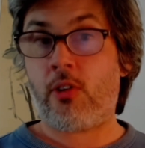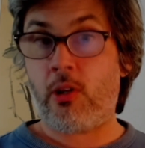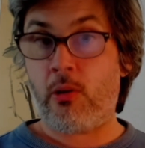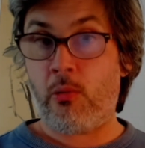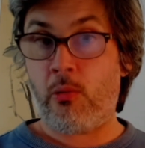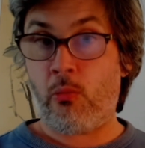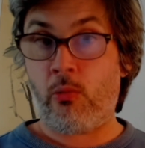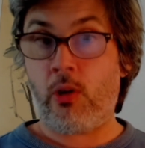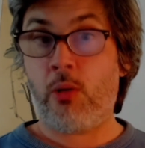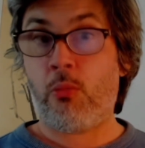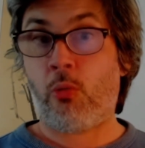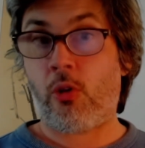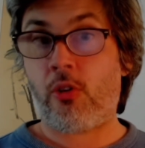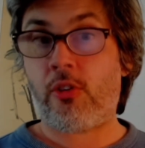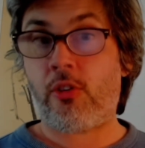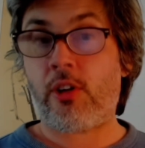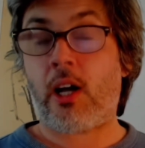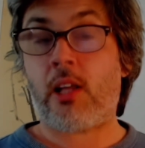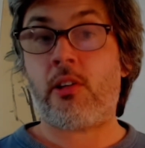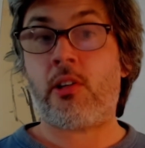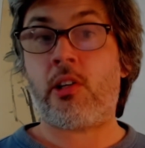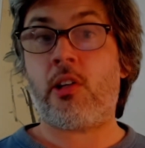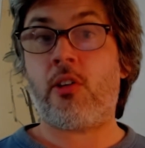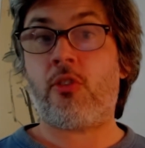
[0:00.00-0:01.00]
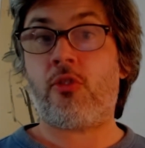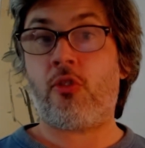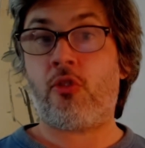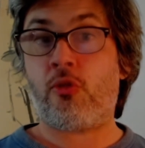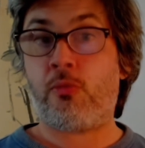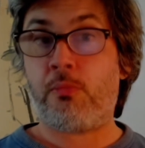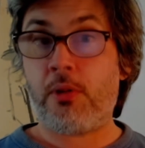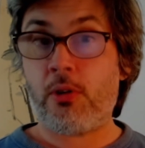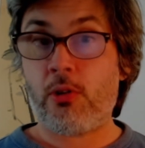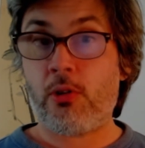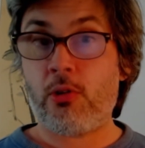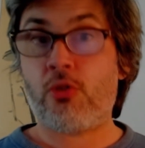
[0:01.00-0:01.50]
The immortality is a
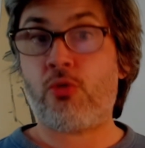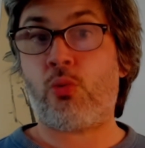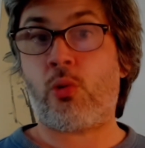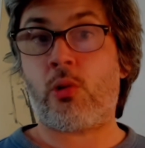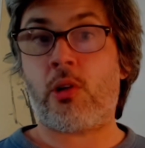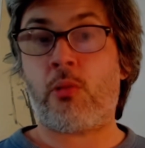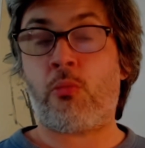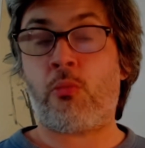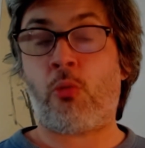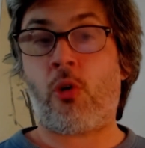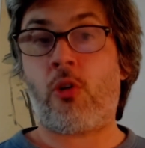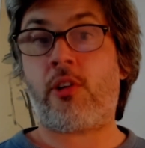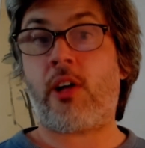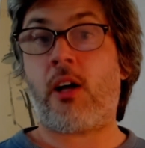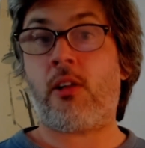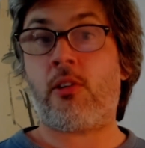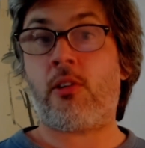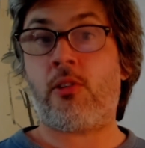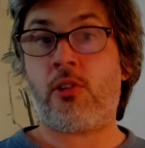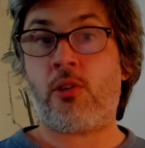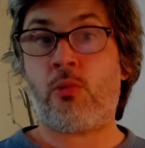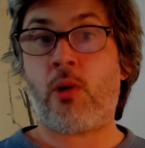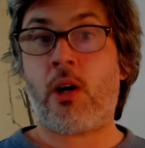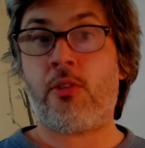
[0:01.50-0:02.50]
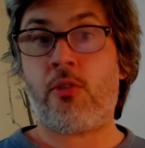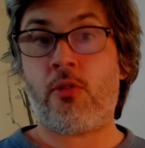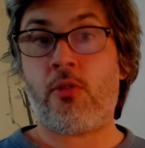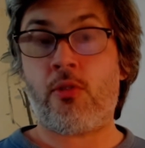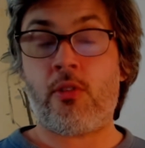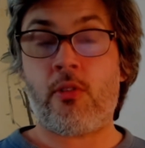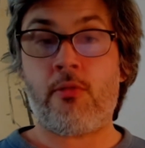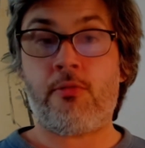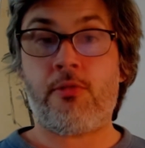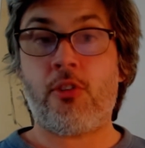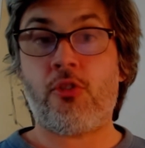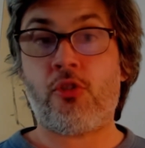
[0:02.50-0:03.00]
spiritual immortality rather
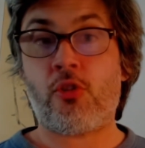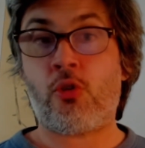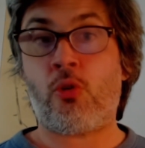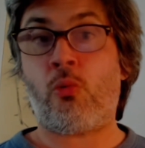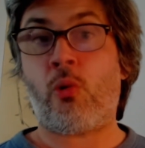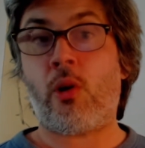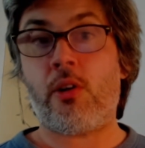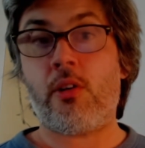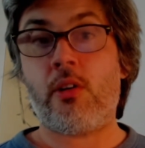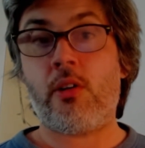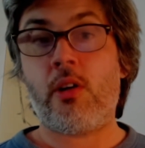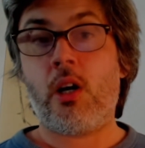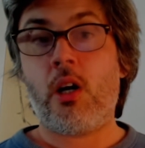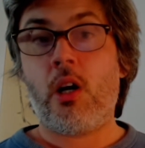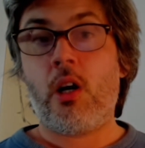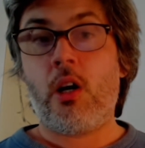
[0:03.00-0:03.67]
than a physical one.